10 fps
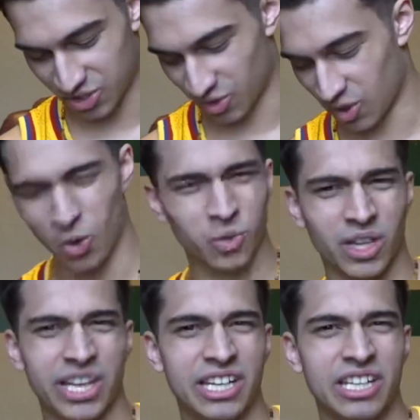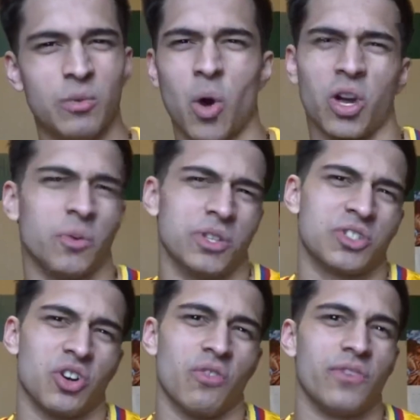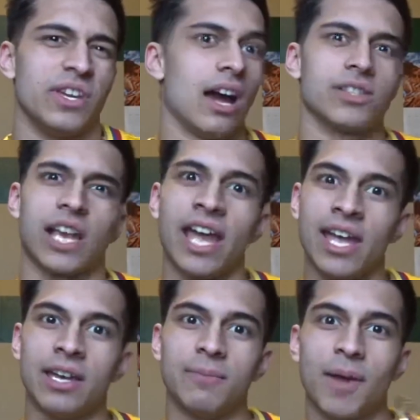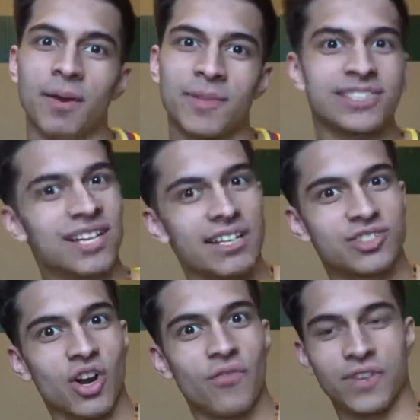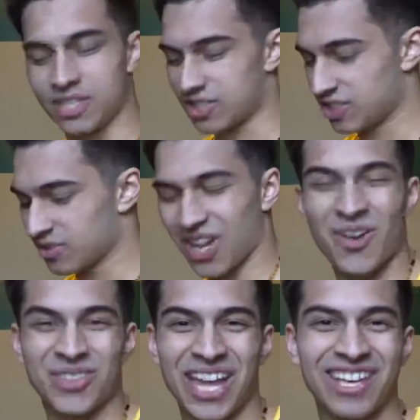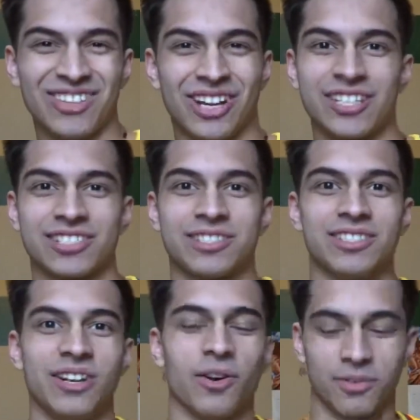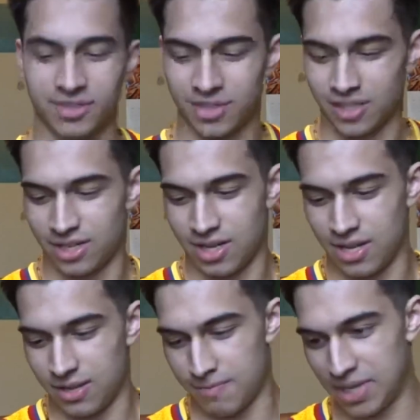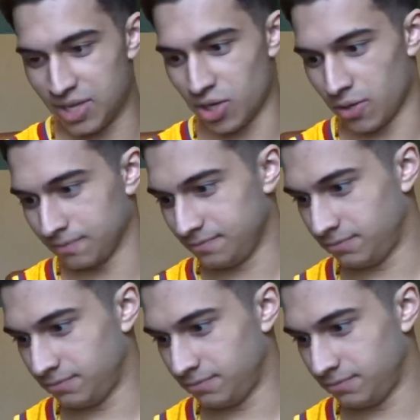short, old lady walking with the trophy. I was like, hey, ma'am, that's a nice trophy. And she was like, oh, thank you. And I just, you know, beat her.